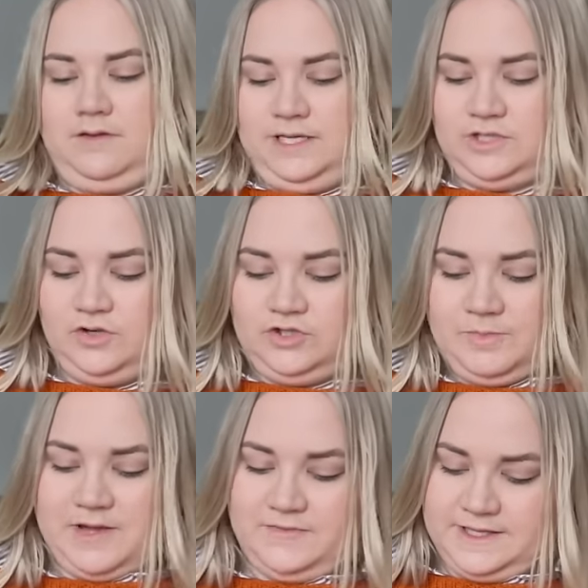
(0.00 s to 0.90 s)
I talked
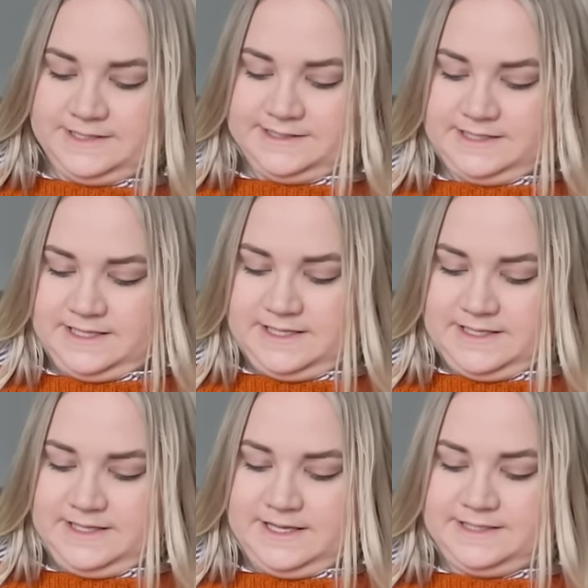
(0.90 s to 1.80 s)
about this
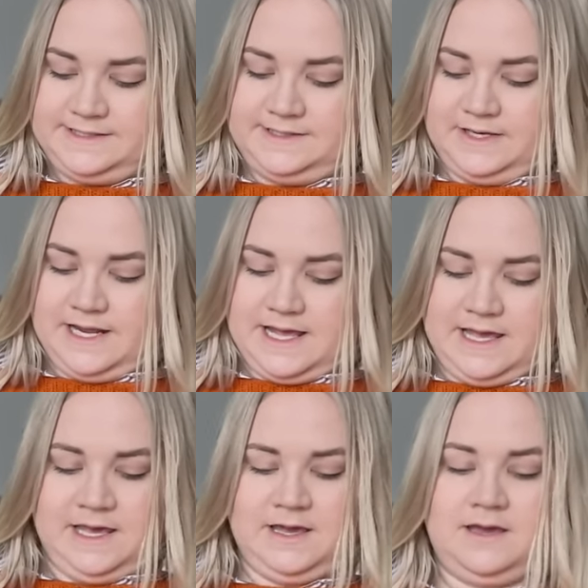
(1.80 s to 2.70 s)

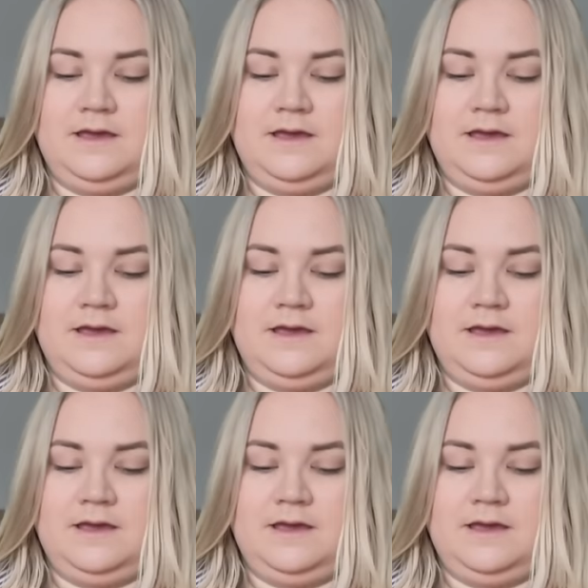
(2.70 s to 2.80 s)
yesterday.